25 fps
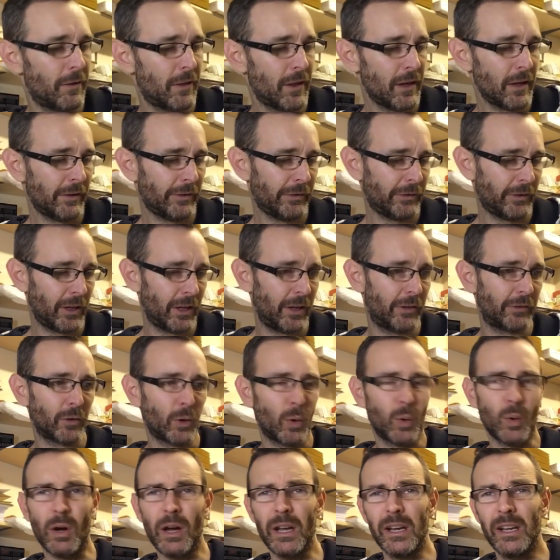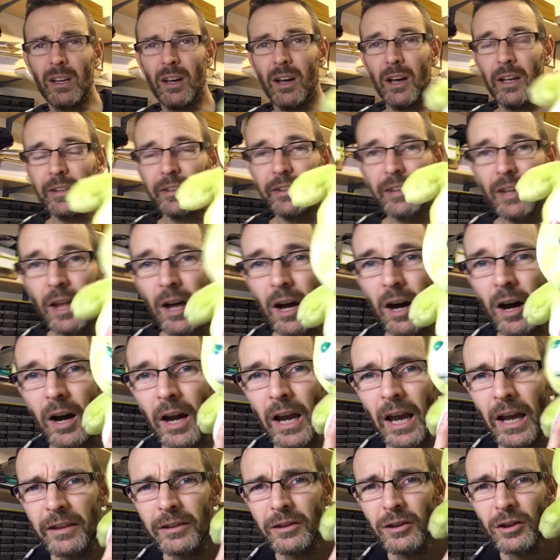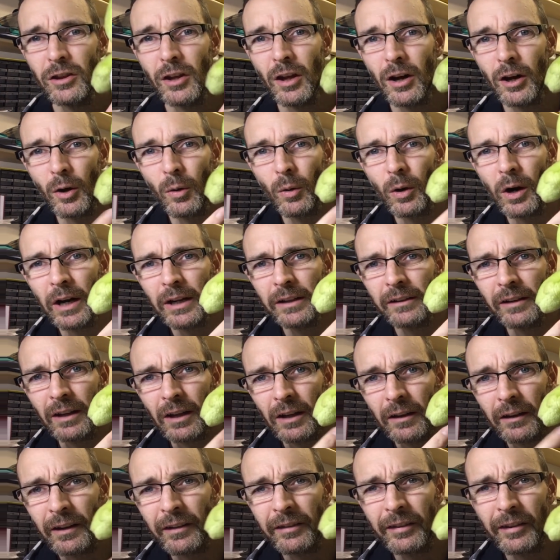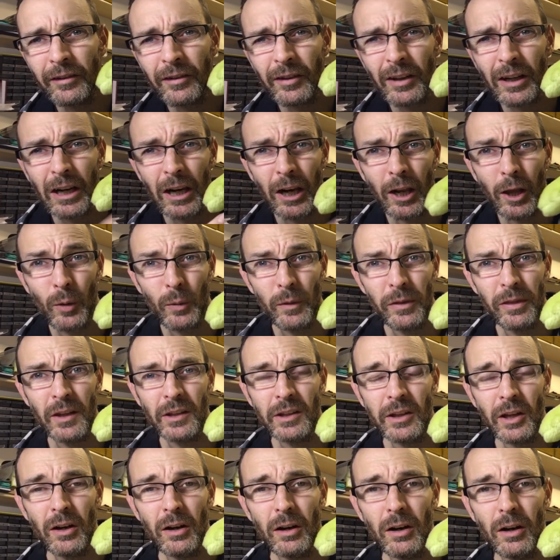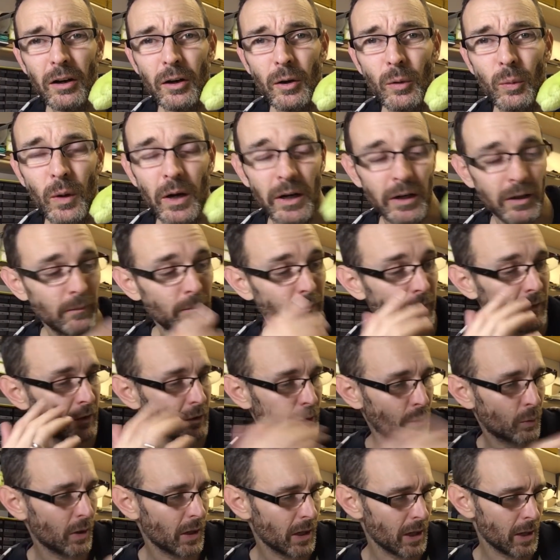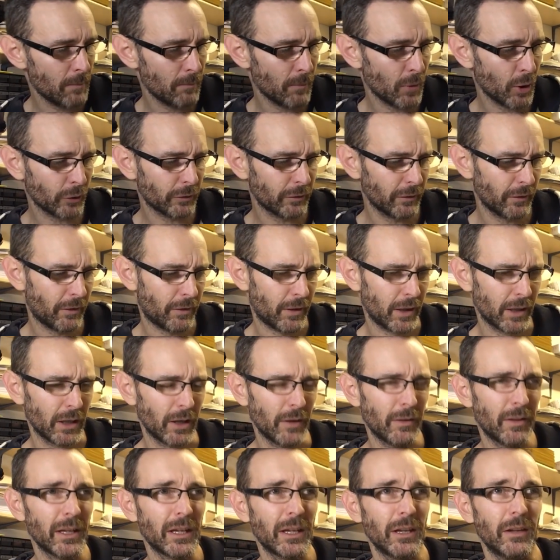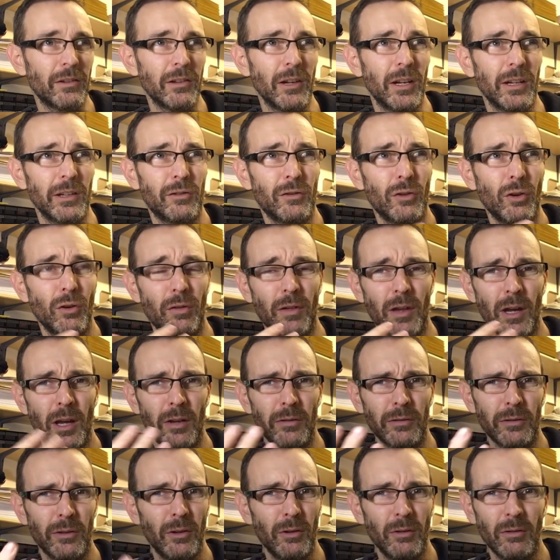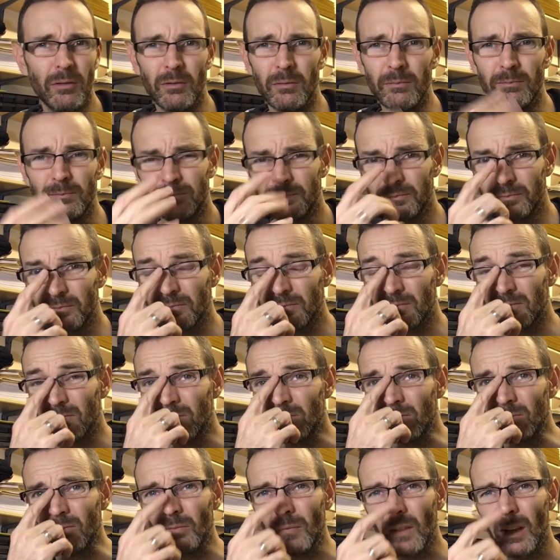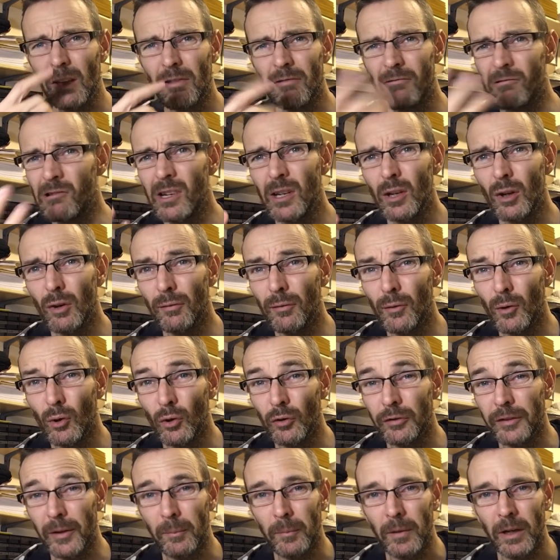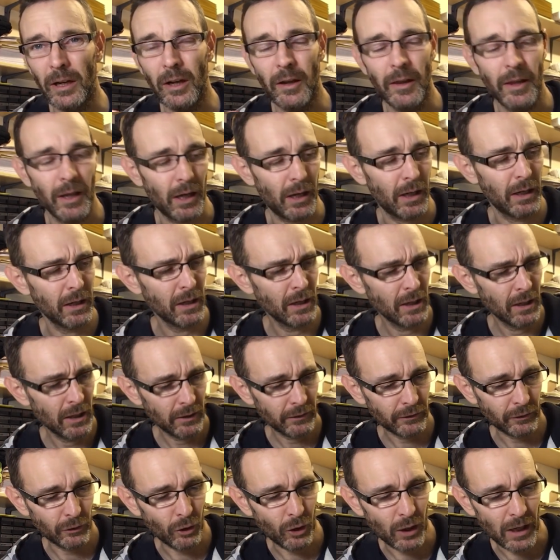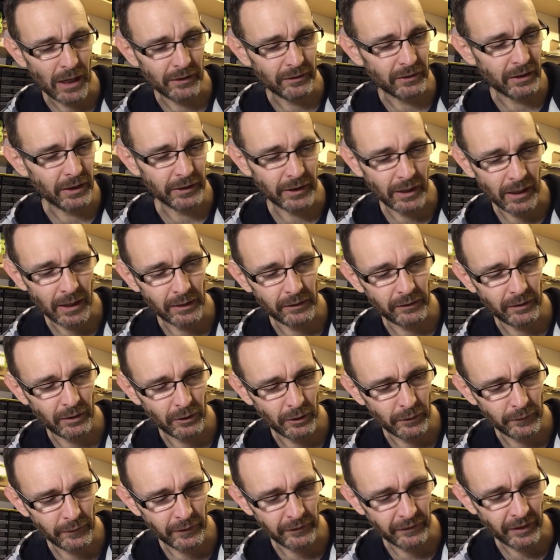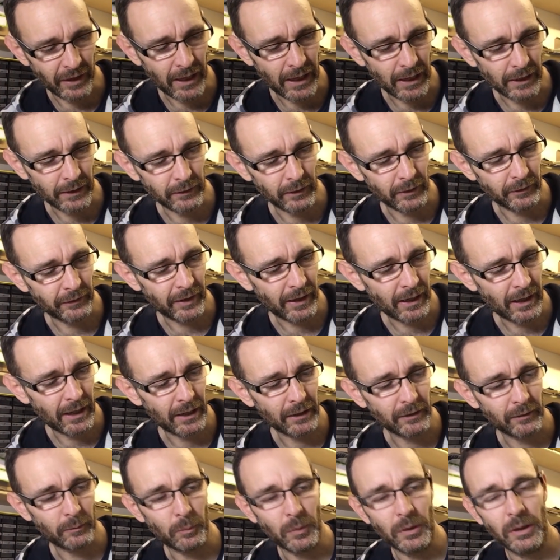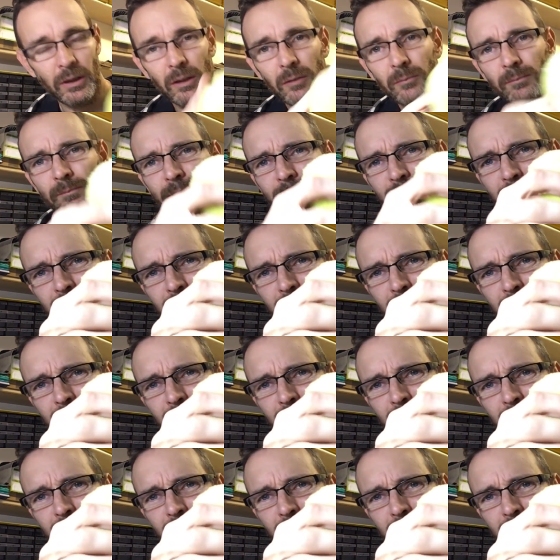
this is quite nice. I had no idea. This is a glow-in-the-dark one. It's quite a modern thing. I think it's like 2003 or 4, something like that. It's not actually dated on the tag, and the tag's been